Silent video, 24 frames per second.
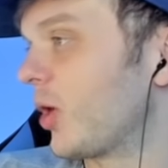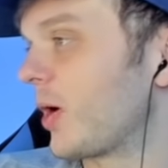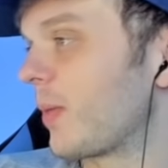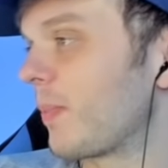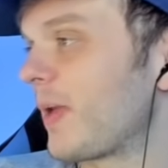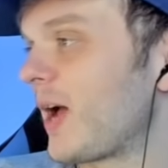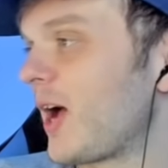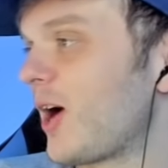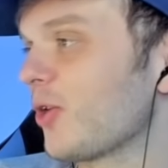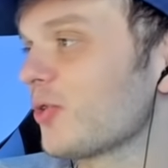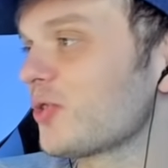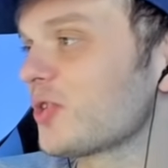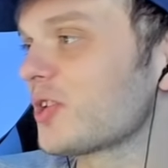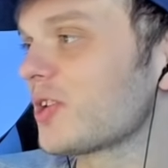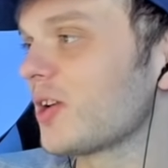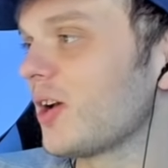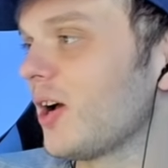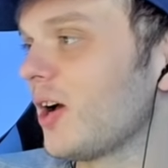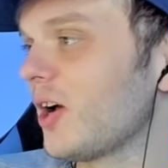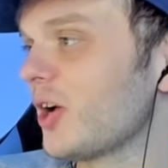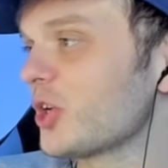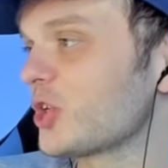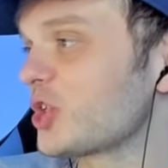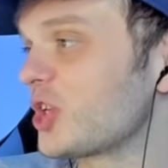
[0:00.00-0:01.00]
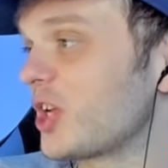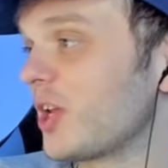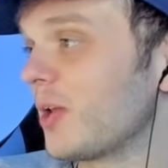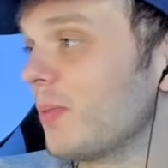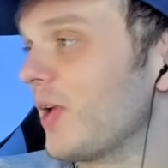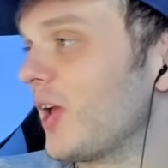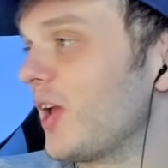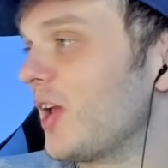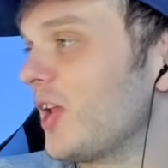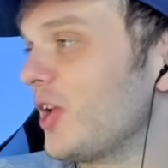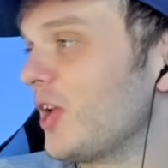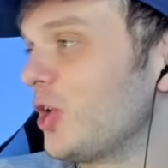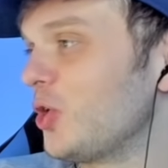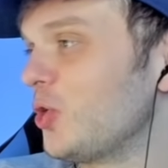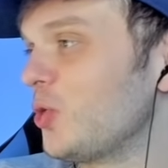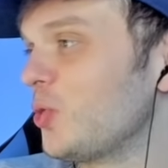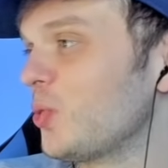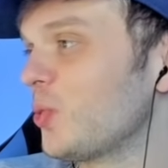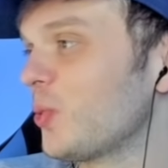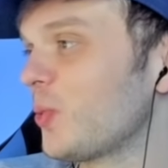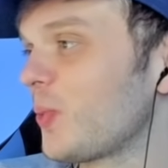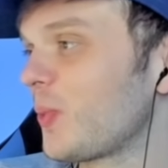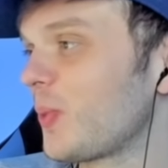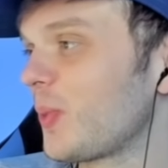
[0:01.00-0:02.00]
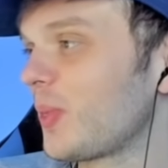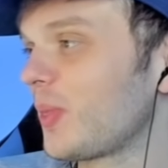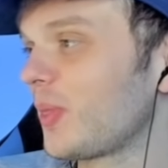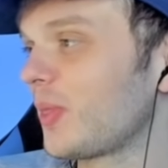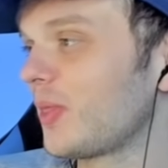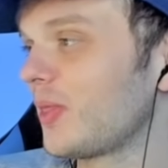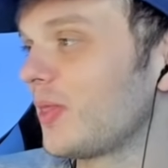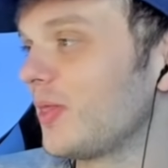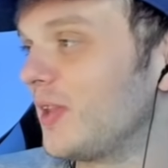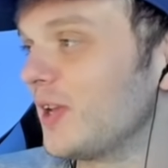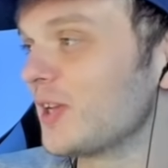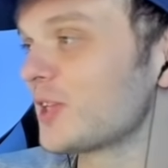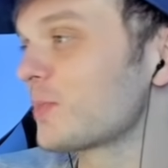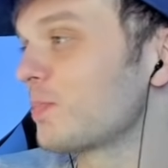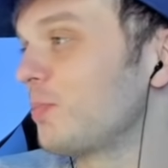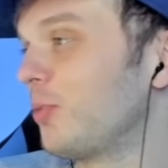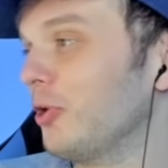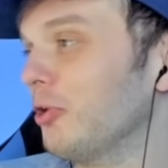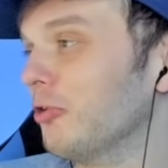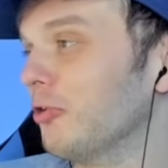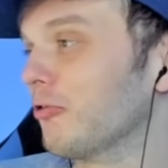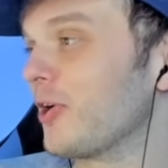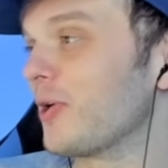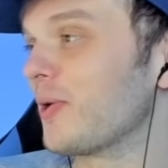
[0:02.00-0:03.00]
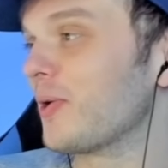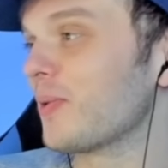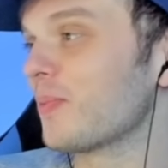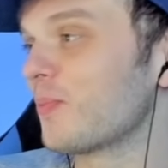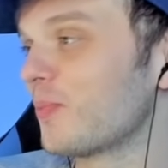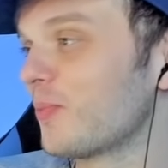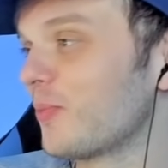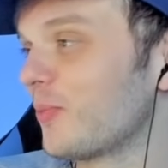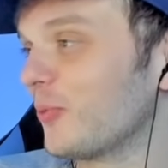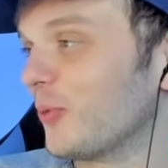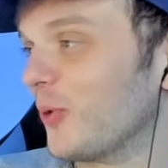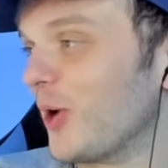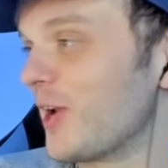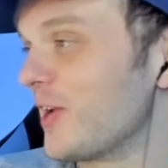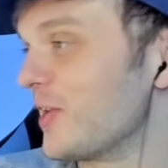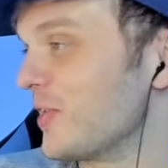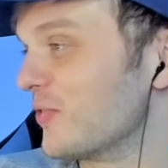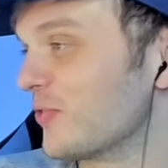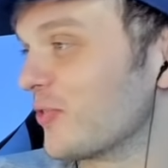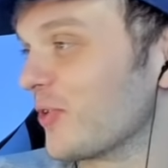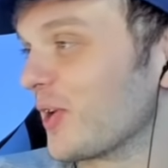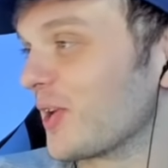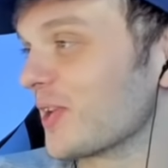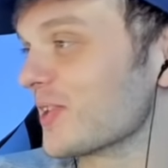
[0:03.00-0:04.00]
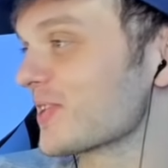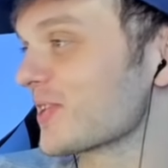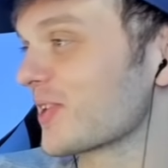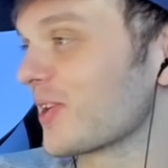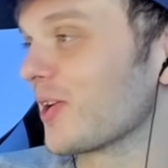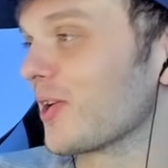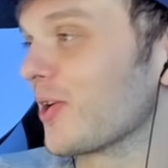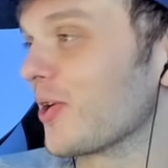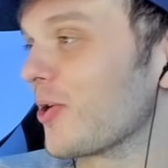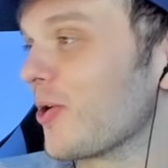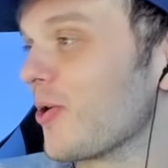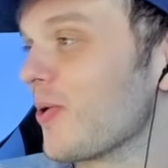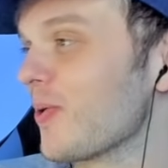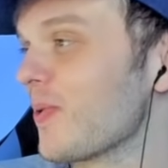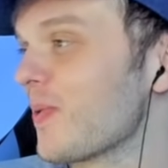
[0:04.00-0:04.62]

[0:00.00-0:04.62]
about uh, Shiba Inu this bull run? Where do you think it's going to go?